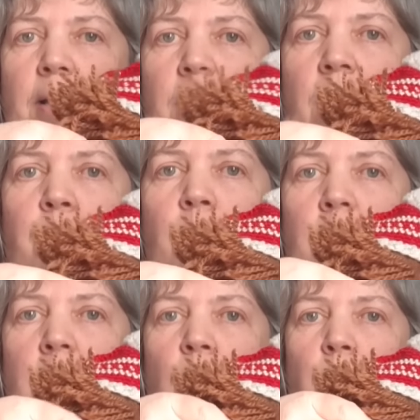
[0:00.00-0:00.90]
and I put
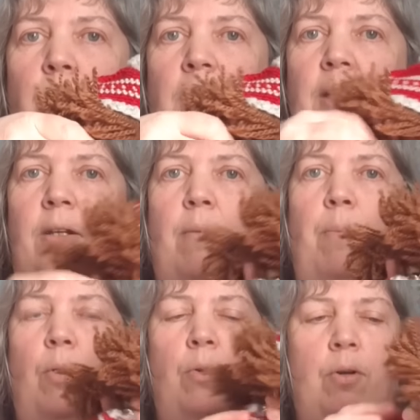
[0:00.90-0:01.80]
a loop in and a
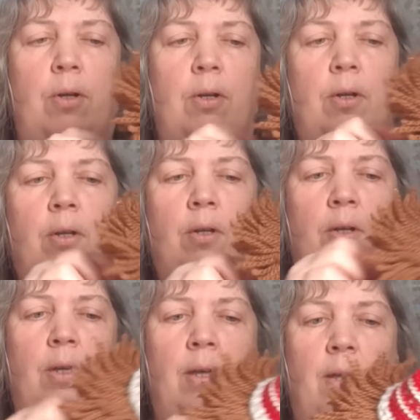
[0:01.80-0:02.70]
button
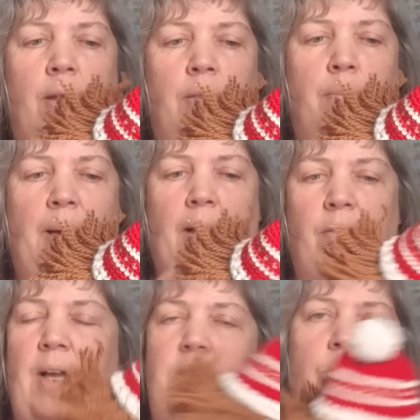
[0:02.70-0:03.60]
at the back there.